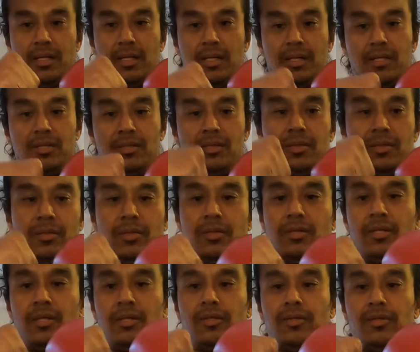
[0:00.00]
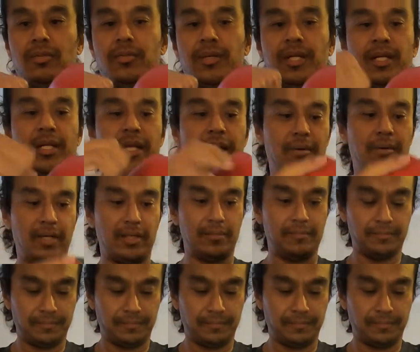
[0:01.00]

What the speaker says: So you got to do a bit of that one.